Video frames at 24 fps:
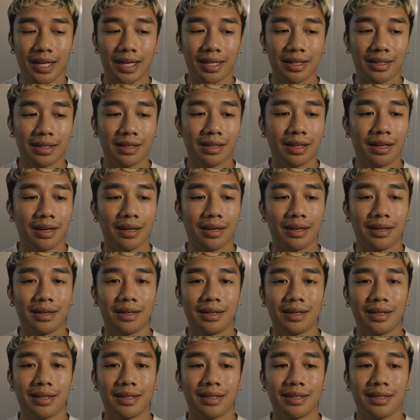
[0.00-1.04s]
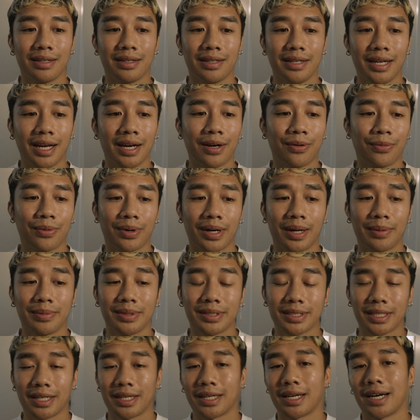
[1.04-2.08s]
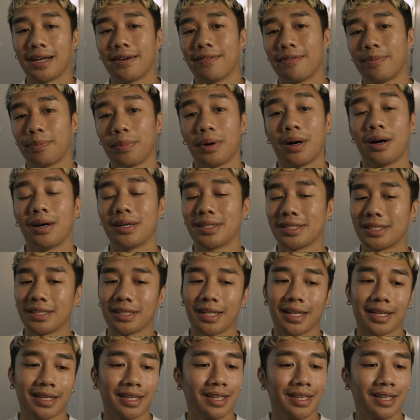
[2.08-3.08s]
and then yeah, I'm just gonna kind of pause and